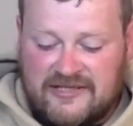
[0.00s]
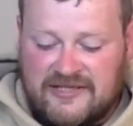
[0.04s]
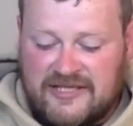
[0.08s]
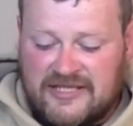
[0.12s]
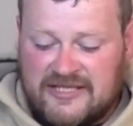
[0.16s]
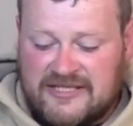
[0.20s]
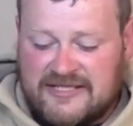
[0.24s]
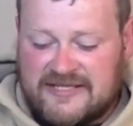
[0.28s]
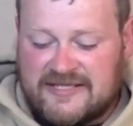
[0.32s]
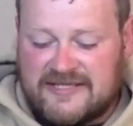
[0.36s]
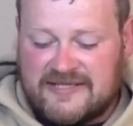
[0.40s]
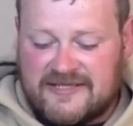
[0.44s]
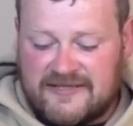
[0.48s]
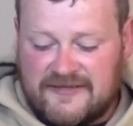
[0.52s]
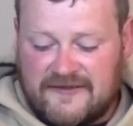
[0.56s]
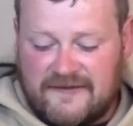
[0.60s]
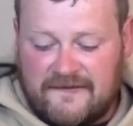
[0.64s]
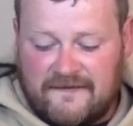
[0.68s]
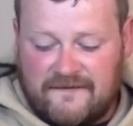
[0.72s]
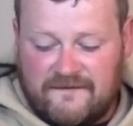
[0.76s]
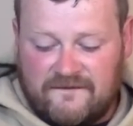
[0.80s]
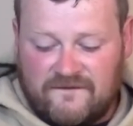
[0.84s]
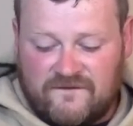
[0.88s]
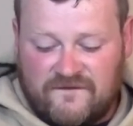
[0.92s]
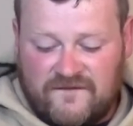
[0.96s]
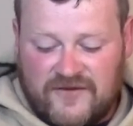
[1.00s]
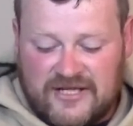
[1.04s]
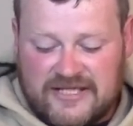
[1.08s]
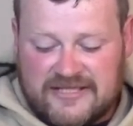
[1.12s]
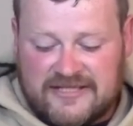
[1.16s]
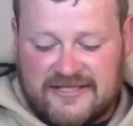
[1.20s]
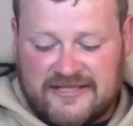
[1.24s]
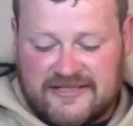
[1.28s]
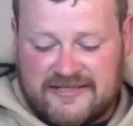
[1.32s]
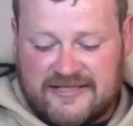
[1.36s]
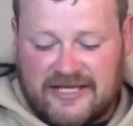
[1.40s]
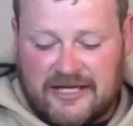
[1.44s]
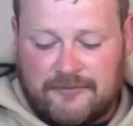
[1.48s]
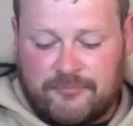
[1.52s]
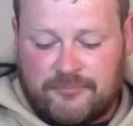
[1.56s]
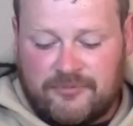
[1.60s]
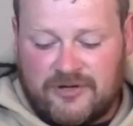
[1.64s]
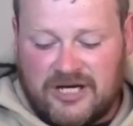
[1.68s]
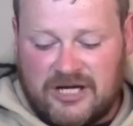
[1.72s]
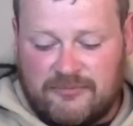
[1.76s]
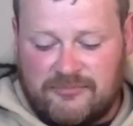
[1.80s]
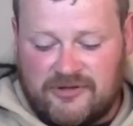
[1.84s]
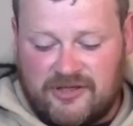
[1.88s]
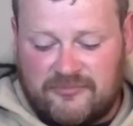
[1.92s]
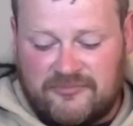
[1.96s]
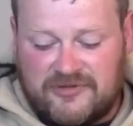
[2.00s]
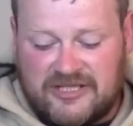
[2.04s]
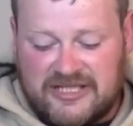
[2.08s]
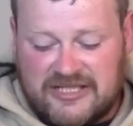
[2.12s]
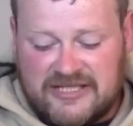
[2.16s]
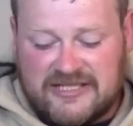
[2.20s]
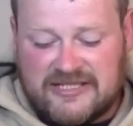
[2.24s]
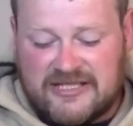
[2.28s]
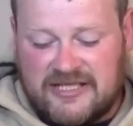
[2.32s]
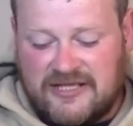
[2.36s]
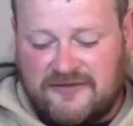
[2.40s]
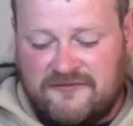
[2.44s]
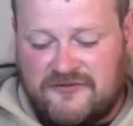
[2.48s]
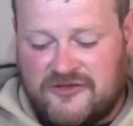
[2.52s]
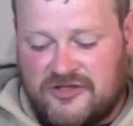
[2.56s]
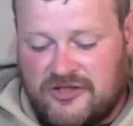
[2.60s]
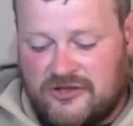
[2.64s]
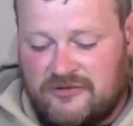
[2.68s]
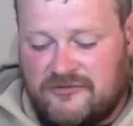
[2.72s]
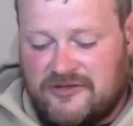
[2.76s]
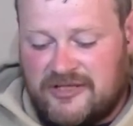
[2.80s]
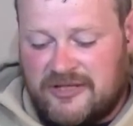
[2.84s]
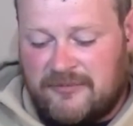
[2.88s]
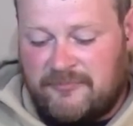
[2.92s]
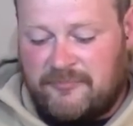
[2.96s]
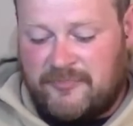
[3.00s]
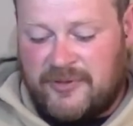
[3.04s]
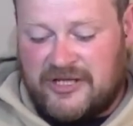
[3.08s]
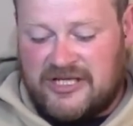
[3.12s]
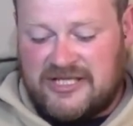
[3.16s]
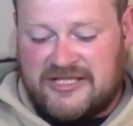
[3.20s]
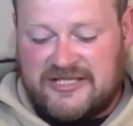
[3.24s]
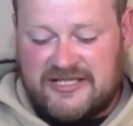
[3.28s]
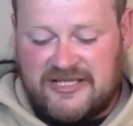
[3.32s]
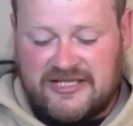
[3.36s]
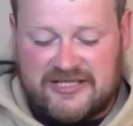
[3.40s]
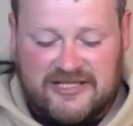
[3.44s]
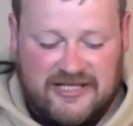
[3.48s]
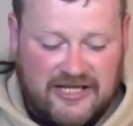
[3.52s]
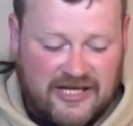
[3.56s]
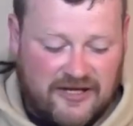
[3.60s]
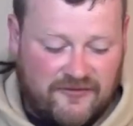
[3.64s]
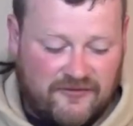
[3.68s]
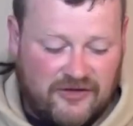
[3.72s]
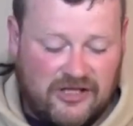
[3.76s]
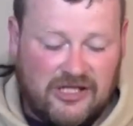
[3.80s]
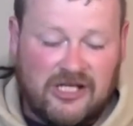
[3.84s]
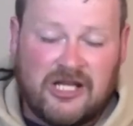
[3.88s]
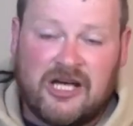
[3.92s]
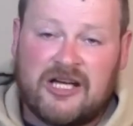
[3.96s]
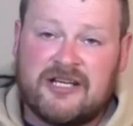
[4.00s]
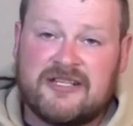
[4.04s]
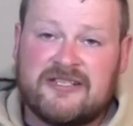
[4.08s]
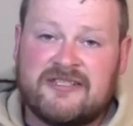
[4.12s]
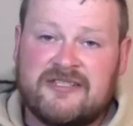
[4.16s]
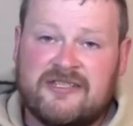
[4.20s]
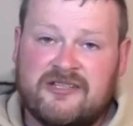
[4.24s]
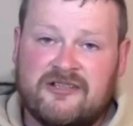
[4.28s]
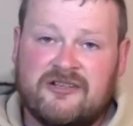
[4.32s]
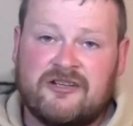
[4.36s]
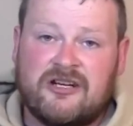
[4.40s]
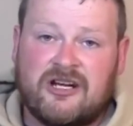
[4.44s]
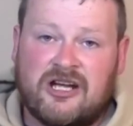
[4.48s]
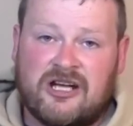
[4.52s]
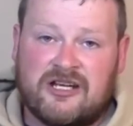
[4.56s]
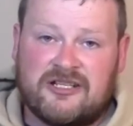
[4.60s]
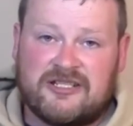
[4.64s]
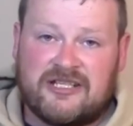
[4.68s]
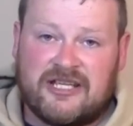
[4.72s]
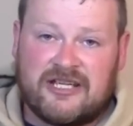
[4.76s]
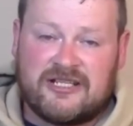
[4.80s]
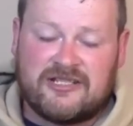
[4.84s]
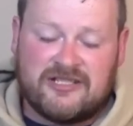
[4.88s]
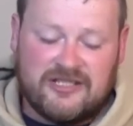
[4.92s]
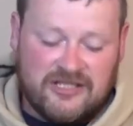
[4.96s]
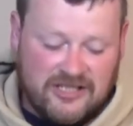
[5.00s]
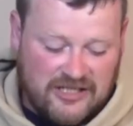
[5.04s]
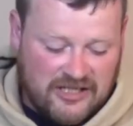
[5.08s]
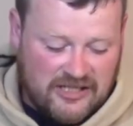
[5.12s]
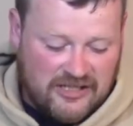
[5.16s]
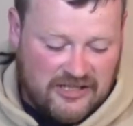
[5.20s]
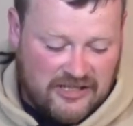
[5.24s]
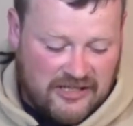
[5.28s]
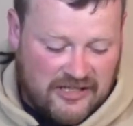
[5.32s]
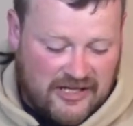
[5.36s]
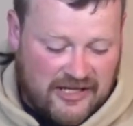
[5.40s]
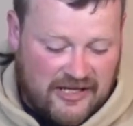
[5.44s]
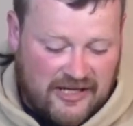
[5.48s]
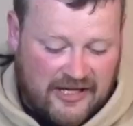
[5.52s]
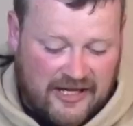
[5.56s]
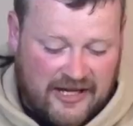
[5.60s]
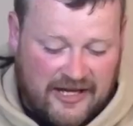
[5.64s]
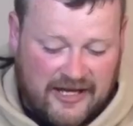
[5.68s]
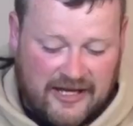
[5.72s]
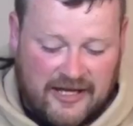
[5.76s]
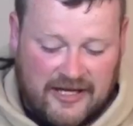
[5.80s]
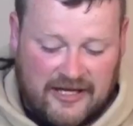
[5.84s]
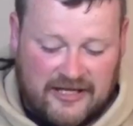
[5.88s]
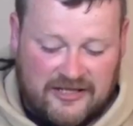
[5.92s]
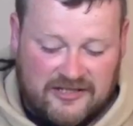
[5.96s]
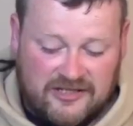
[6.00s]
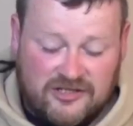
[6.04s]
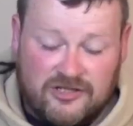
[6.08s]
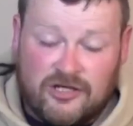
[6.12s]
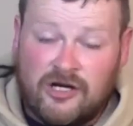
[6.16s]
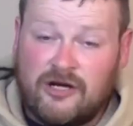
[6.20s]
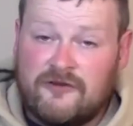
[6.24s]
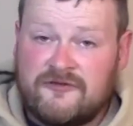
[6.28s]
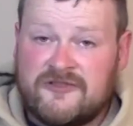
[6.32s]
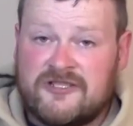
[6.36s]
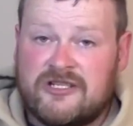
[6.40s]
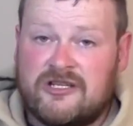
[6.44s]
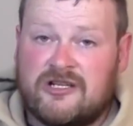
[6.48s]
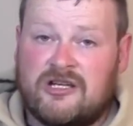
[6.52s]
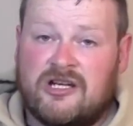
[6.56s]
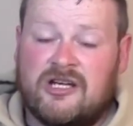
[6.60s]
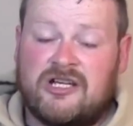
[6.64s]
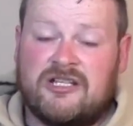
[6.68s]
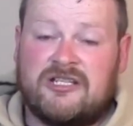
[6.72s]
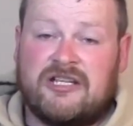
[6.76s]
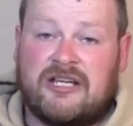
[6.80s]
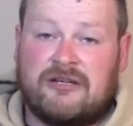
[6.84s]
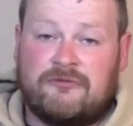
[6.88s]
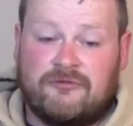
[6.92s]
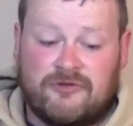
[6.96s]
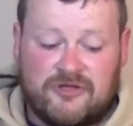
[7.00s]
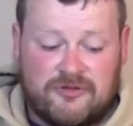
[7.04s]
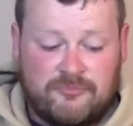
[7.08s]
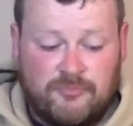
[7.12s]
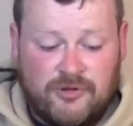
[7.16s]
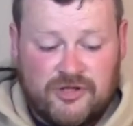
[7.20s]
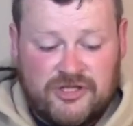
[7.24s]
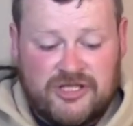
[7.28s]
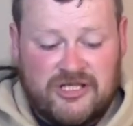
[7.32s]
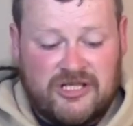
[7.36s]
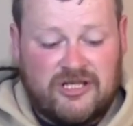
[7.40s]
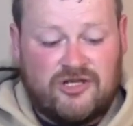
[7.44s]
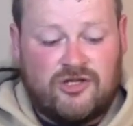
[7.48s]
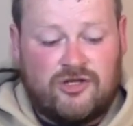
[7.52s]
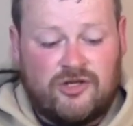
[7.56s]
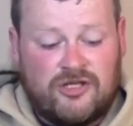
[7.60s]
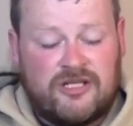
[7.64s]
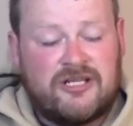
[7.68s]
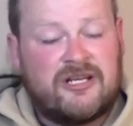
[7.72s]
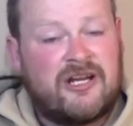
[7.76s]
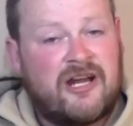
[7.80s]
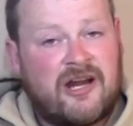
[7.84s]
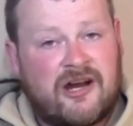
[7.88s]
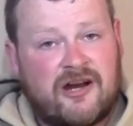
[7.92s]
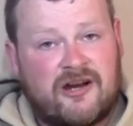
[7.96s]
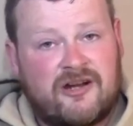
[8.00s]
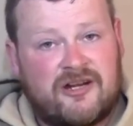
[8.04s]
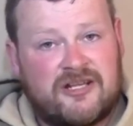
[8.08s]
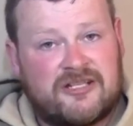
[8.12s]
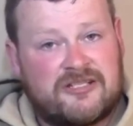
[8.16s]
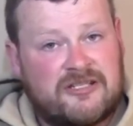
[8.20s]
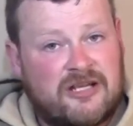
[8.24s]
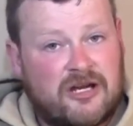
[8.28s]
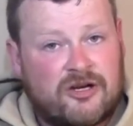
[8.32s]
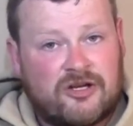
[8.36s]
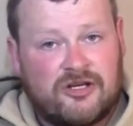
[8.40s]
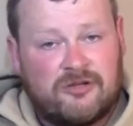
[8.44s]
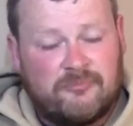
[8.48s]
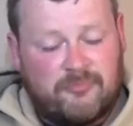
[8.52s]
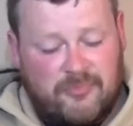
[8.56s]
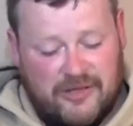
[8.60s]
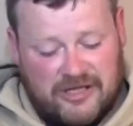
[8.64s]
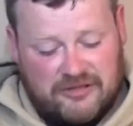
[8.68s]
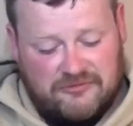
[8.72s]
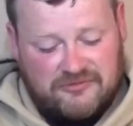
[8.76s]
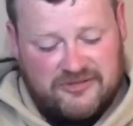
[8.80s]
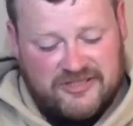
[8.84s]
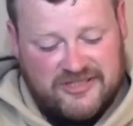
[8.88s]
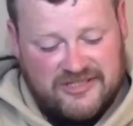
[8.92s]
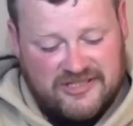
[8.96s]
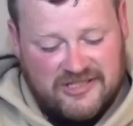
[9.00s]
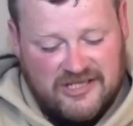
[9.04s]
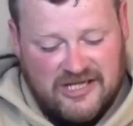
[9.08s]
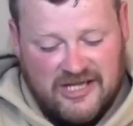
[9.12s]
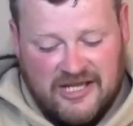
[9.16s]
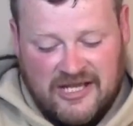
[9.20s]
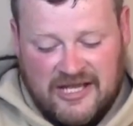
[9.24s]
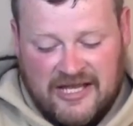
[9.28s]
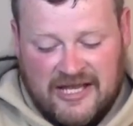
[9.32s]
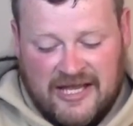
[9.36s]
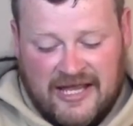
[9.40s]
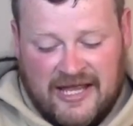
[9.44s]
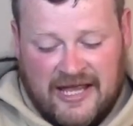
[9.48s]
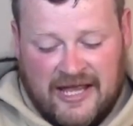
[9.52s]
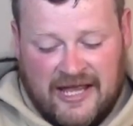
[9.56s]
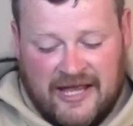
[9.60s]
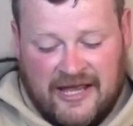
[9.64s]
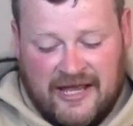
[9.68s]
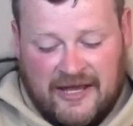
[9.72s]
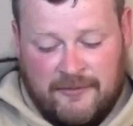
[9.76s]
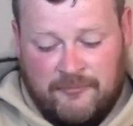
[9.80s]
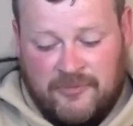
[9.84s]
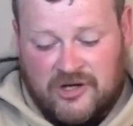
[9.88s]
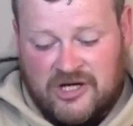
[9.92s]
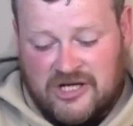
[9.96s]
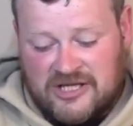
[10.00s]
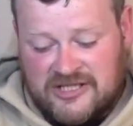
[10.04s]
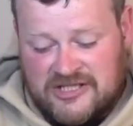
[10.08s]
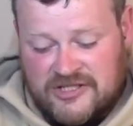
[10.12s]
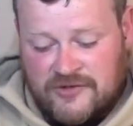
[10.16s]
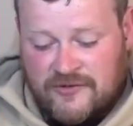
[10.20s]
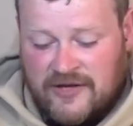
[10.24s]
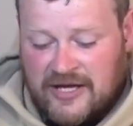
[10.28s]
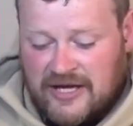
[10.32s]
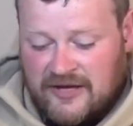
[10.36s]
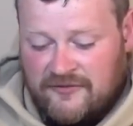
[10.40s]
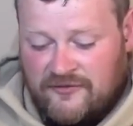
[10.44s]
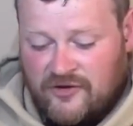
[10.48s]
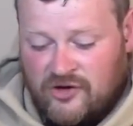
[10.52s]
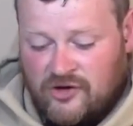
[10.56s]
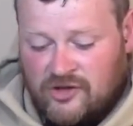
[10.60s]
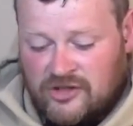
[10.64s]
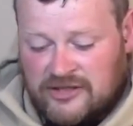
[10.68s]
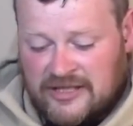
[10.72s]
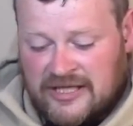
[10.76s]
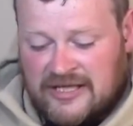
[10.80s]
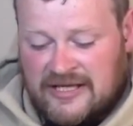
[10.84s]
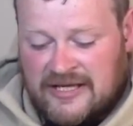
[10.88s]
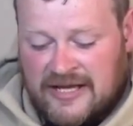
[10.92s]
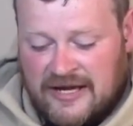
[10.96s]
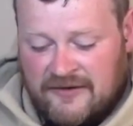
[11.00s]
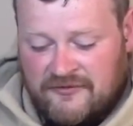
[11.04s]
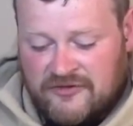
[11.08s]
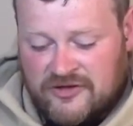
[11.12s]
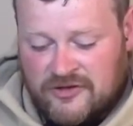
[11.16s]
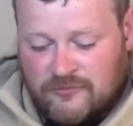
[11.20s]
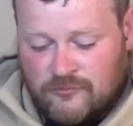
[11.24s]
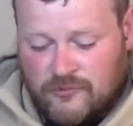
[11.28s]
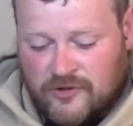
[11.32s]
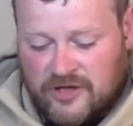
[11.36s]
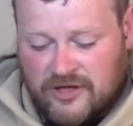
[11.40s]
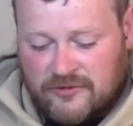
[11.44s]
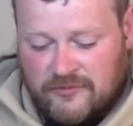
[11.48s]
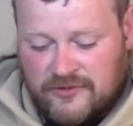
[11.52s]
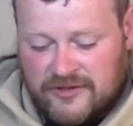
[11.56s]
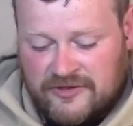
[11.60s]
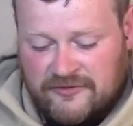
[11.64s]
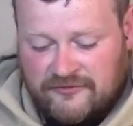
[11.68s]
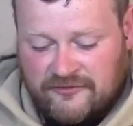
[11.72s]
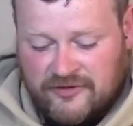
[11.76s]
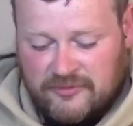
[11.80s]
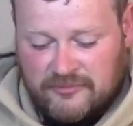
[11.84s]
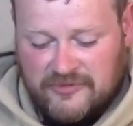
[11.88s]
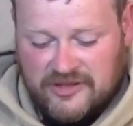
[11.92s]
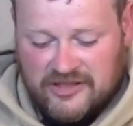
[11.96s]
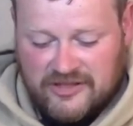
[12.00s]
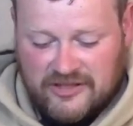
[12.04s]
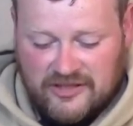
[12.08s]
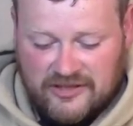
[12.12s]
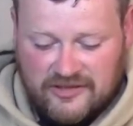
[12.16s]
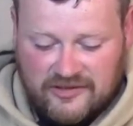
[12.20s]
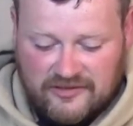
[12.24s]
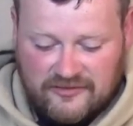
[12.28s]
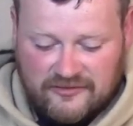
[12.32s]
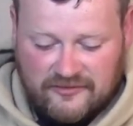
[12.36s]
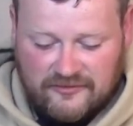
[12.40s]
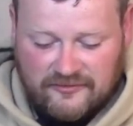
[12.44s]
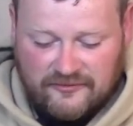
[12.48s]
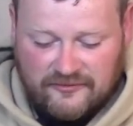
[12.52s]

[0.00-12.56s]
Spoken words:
This fixes that problem. This gives you the ability to have a lot of sear contact and tough sear contact, where it's pushing good and hard. It's not going to bounce. And because you have all that lever to work with from the